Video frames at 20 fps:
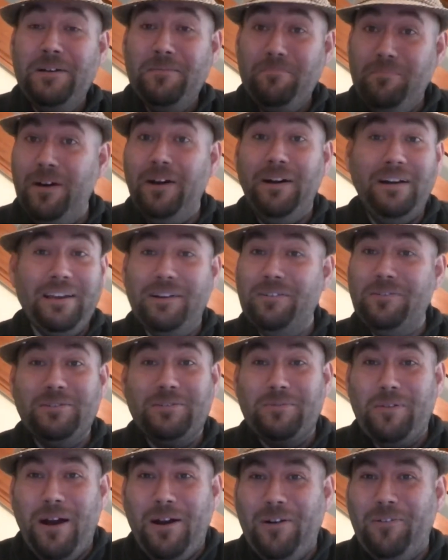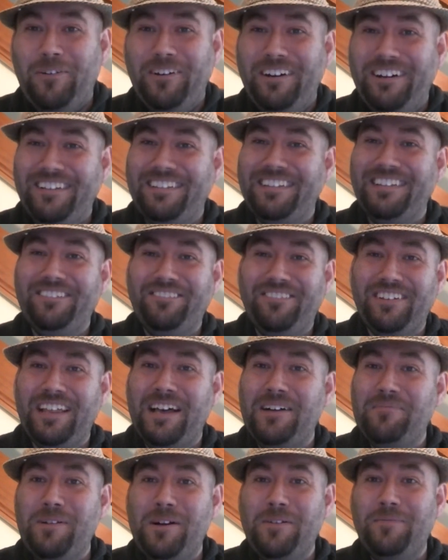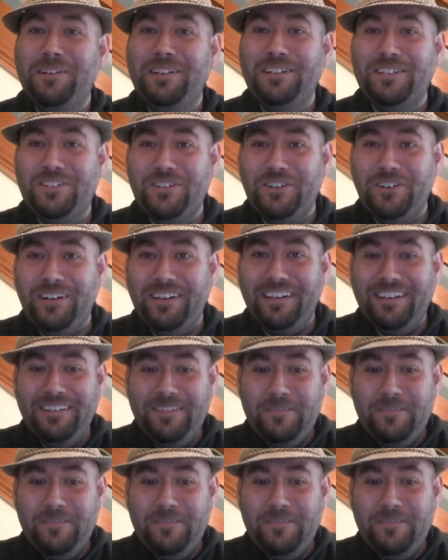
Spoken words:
But it was well worth it for that moment of joy.